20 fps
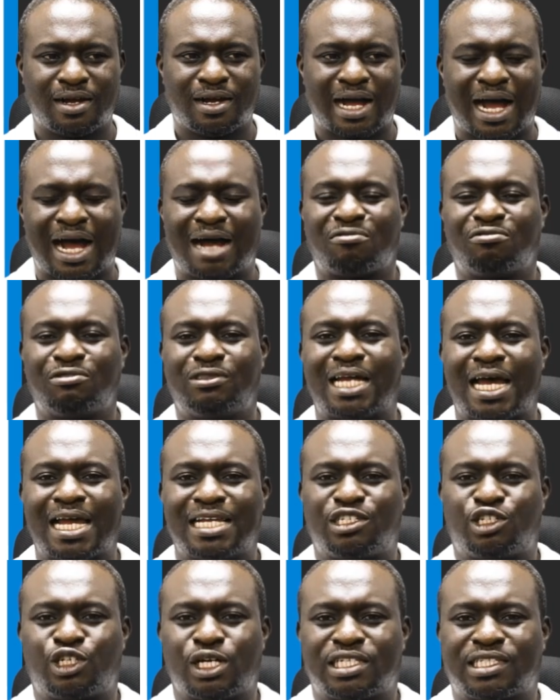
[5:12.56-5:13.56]
have
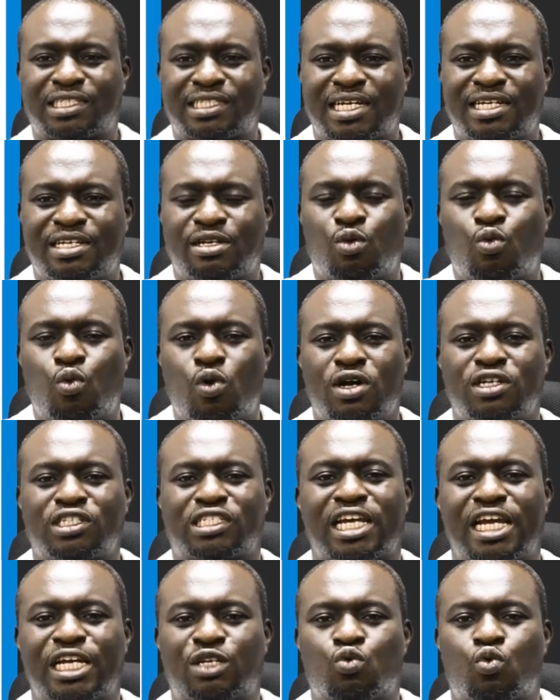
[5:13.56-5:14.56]
digested the
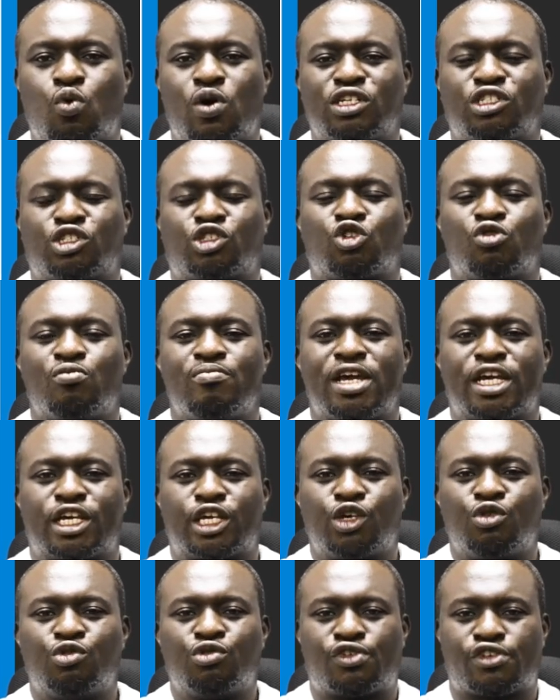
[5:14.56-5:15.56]
ones it wants to
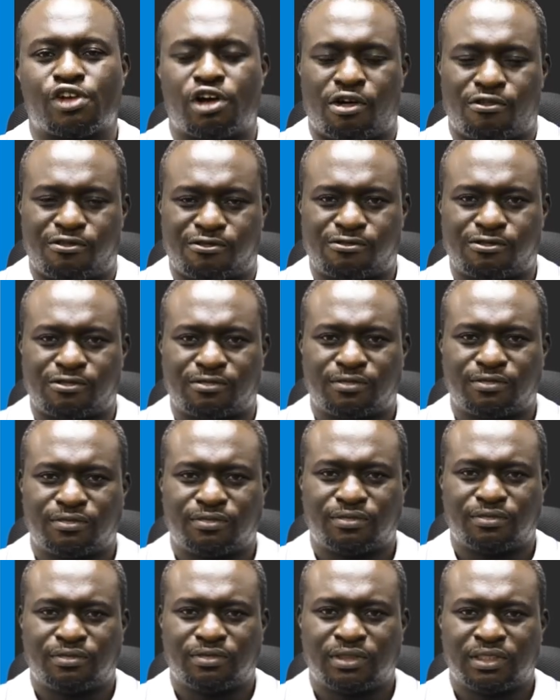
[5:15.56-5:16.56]
make use of.
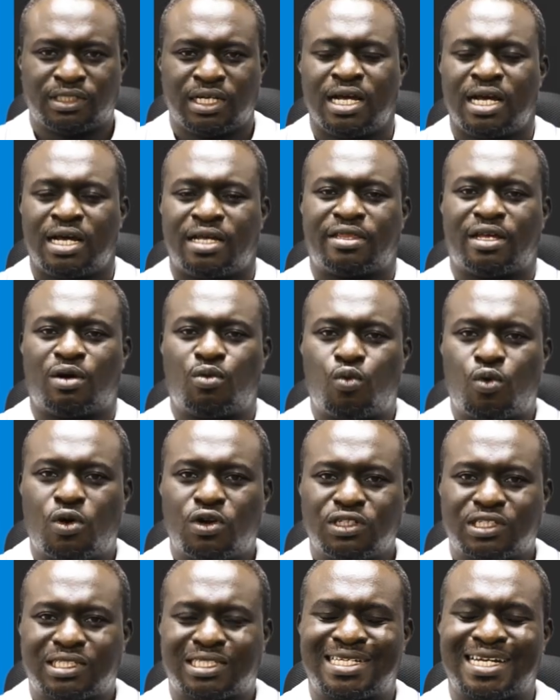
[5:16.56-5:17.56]
The
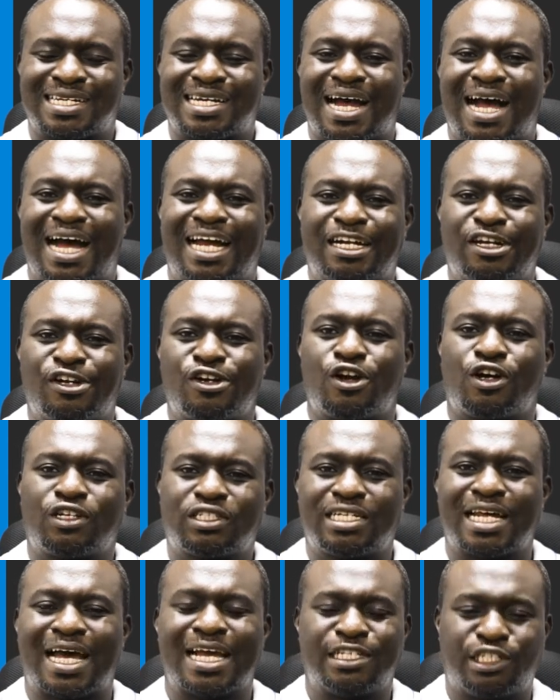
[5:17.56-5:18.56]
ones that are
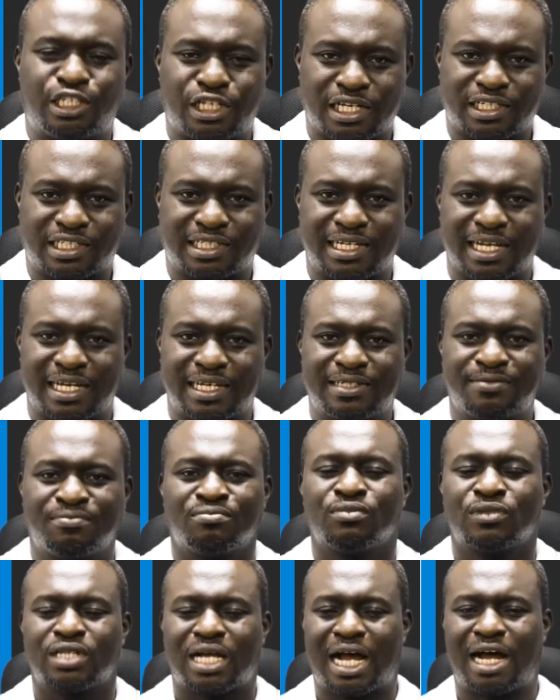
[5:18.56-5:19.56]
not digested
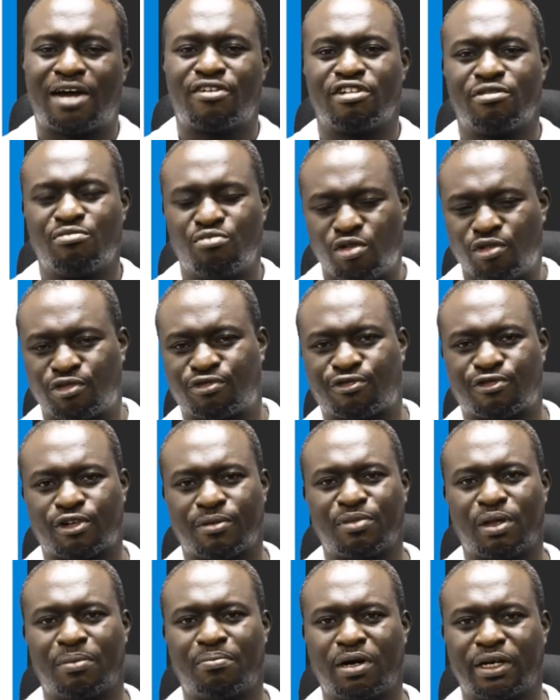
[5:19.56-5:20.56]
are removed
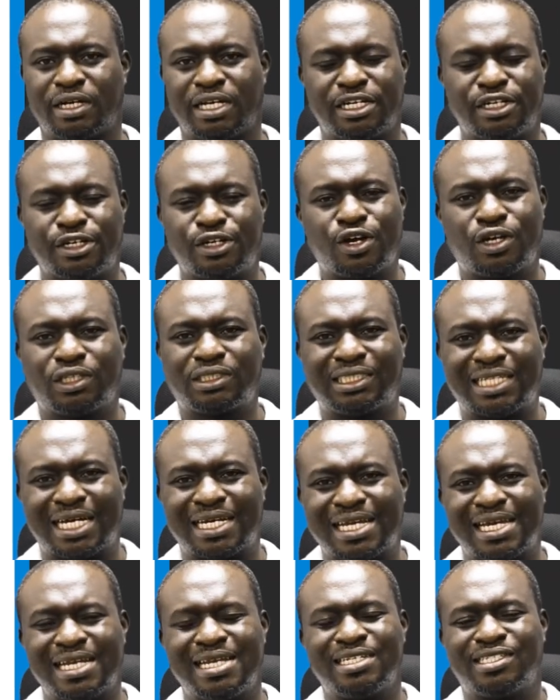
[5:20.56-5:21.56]
from the body. Not
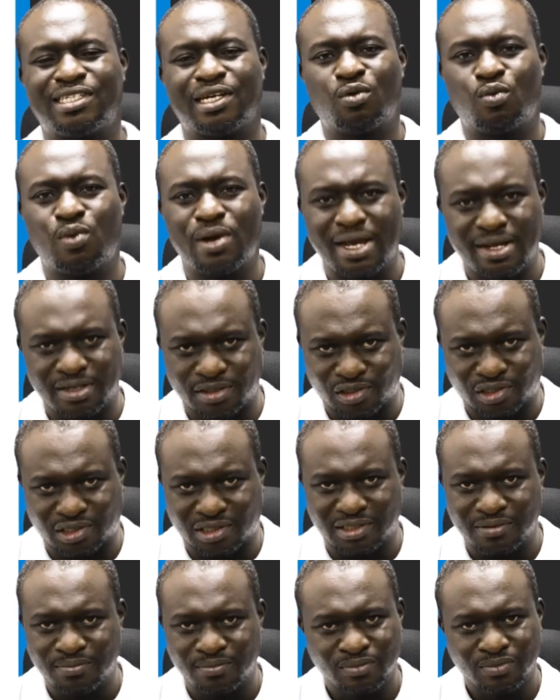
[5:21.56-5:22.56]
that it is a
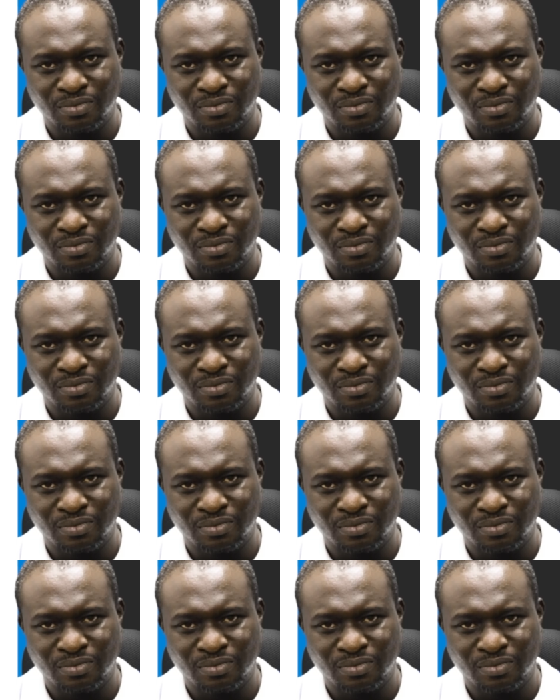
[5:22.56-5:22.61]
waste.